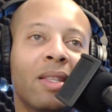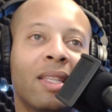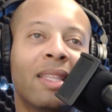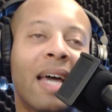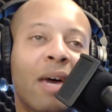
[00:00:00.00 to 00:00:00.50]

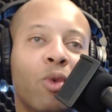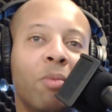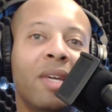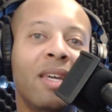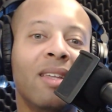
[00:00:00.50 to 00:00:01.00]
that would
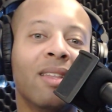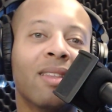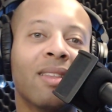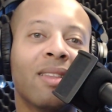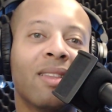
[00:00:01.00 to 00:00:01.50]
be
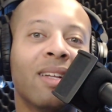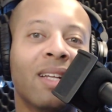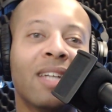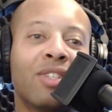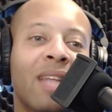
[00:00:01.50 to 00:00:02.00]
the
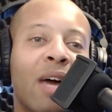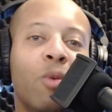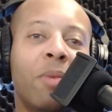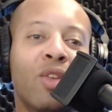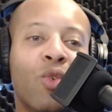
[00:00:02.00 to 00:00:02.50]
legend. That would
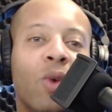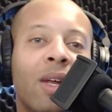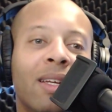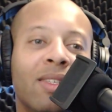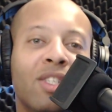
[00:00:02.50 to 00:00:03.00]
be the
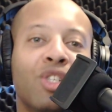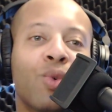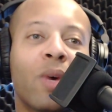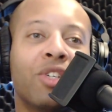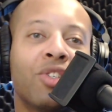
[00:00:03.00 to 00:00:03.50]
ring
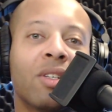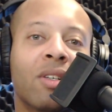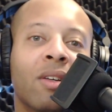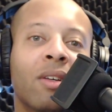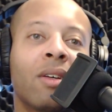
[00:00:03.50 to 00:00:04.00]
situation
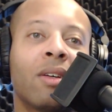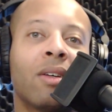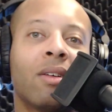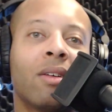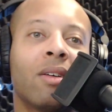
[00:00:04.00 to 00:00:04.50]

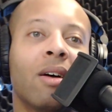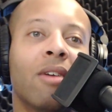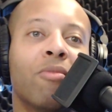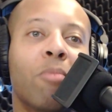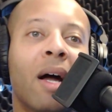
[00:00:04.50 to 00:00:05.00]

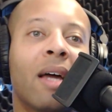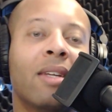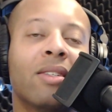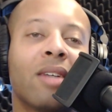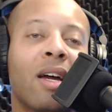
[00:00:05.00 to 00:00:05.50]
of my
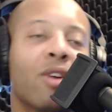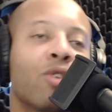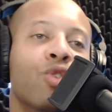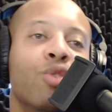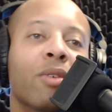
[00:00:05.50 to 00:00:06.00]
entire
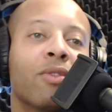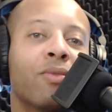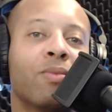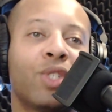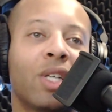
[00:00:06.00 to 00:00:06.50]
group of
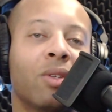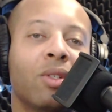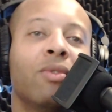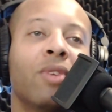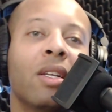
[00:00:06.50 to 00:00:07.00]

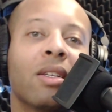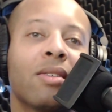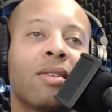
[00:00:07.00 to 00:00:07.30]
childhood friends.